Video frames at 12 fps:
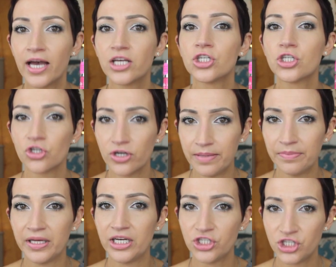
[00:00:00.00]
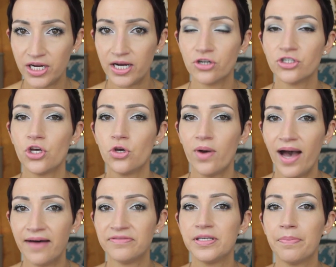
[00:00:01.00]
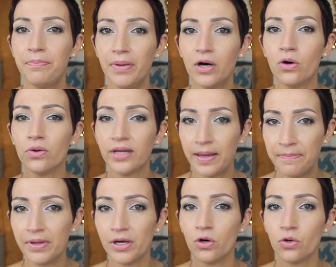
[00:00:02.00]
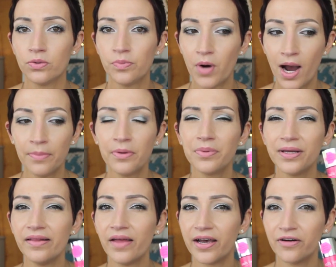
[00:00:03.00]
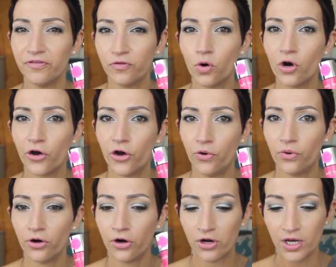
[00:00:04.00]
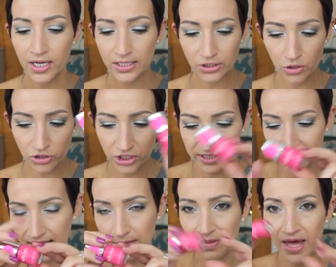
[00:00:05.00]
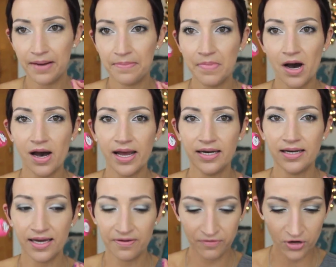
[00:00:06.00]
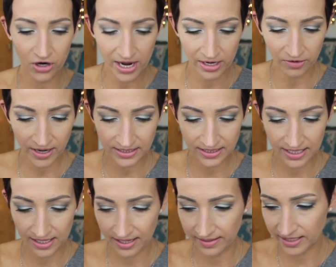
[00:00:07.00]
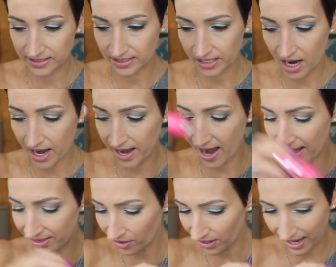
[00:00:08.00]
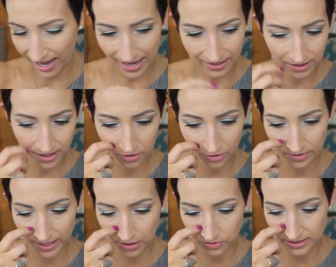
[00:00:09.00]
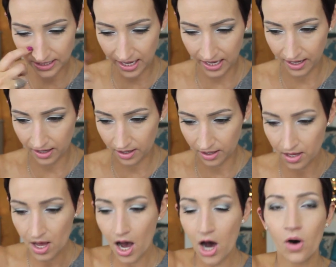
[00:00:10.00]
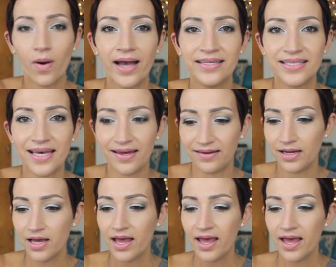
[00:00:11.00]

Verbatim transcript: extremely sheer. So you have to build and build, probably like a four coater. So just keep that in mind if you're interested in this guy. I thought I had another Nails Incorporated. Oh, I did.